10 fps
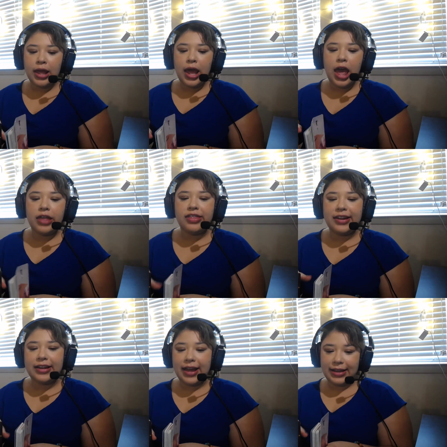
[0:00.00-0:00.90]
And the
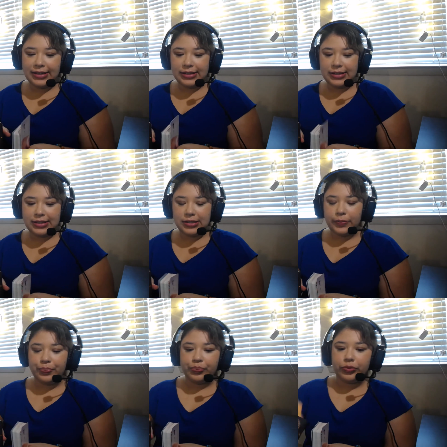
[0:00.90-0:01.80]
knights
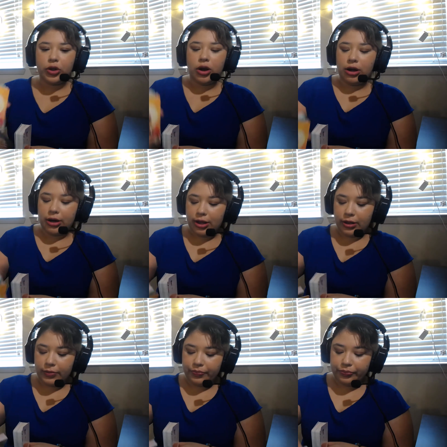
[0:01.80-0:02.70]

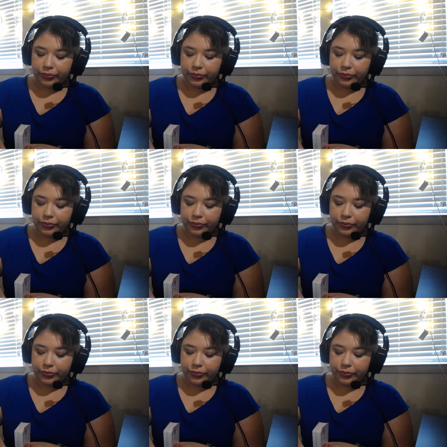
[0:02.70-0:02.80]
are